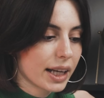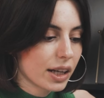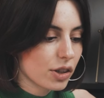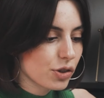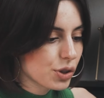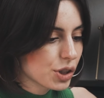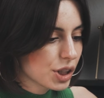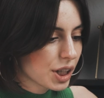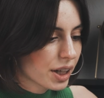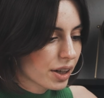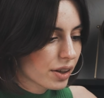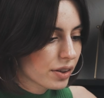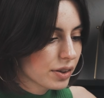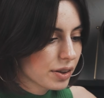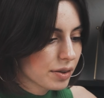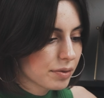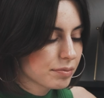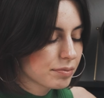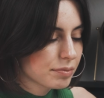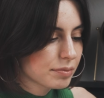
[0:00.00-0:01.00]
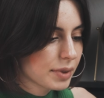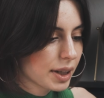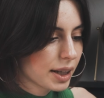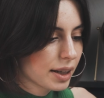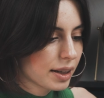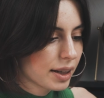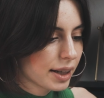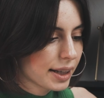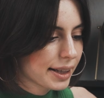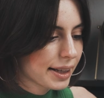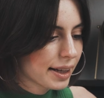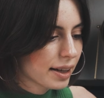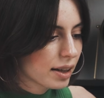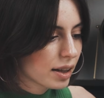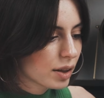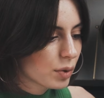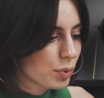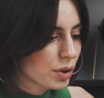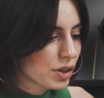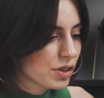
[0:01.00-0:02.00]
next chart, and
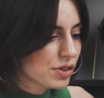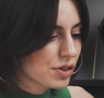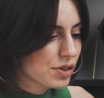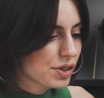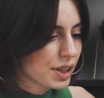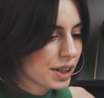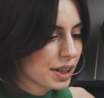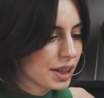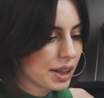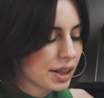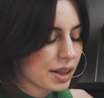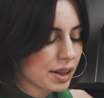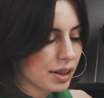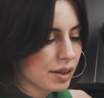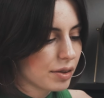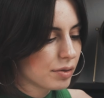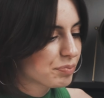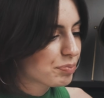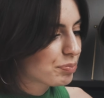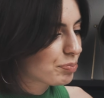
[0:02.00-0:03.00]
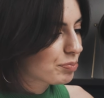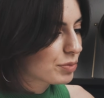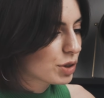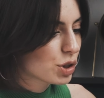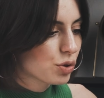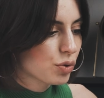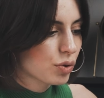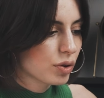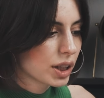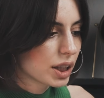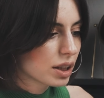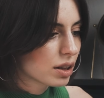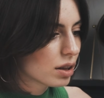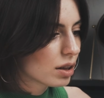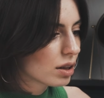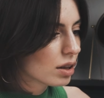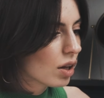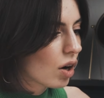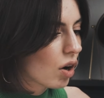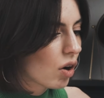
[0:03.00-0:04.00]
again we see truly
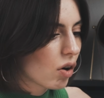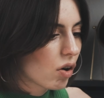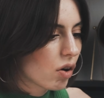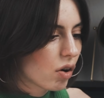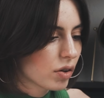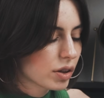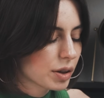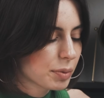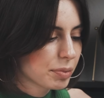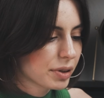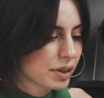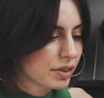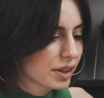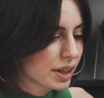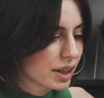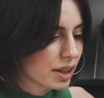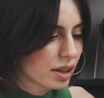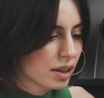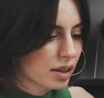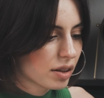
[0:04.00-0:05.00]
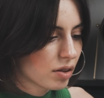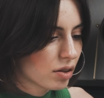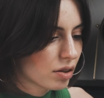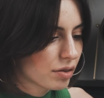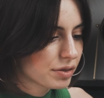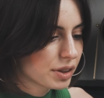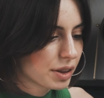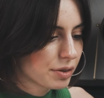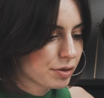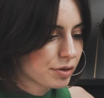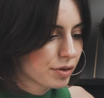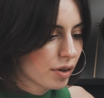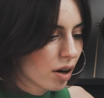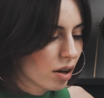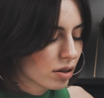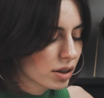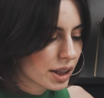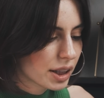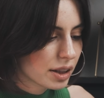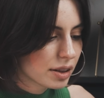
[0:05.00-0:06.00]
long period of the
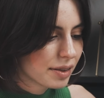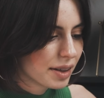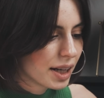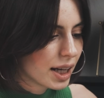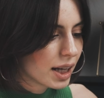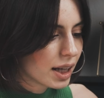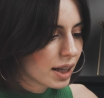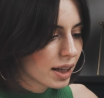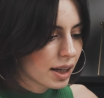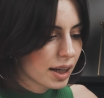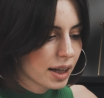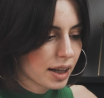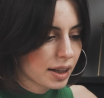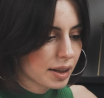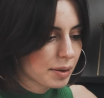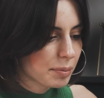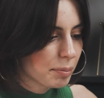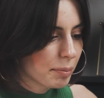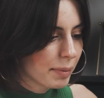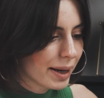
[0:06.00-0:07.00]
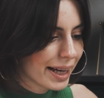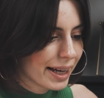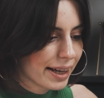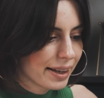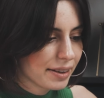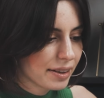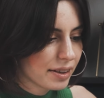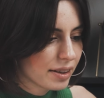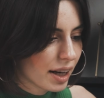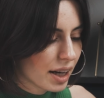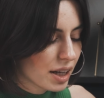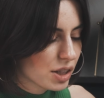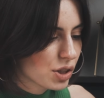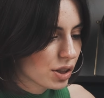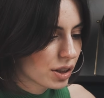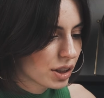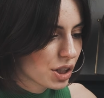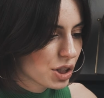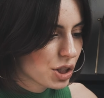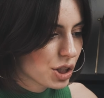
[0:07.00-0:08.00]
falling, and it may
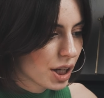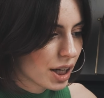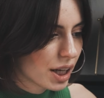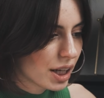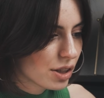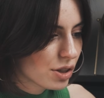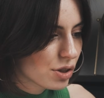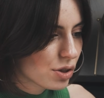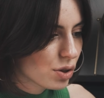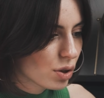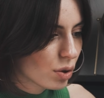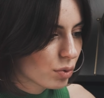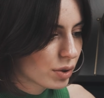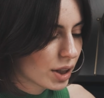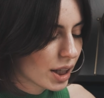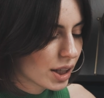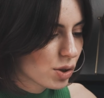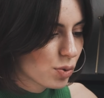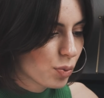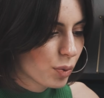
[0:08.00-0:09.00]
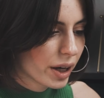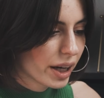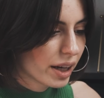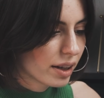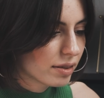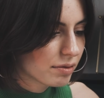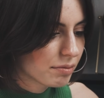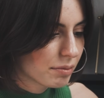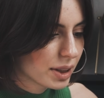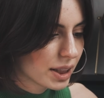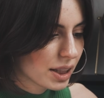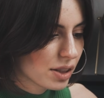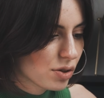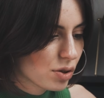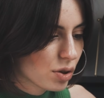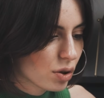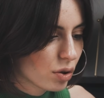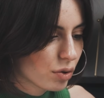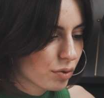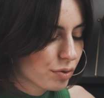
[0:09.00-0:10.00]
actually change, so that's why
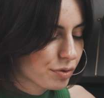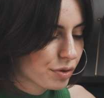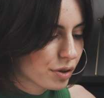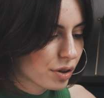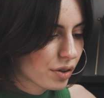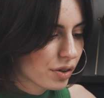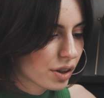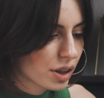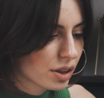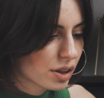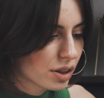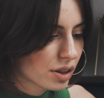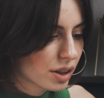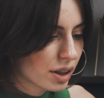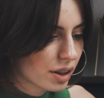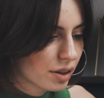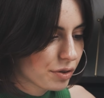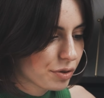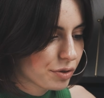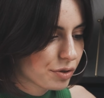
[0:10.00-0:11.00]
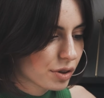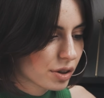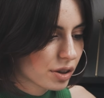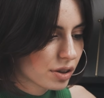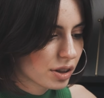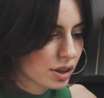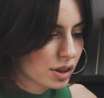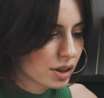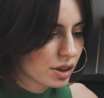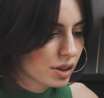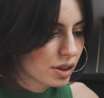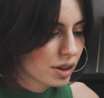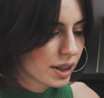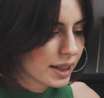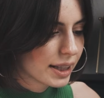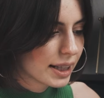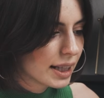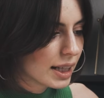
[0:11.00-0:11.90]
let's go further and further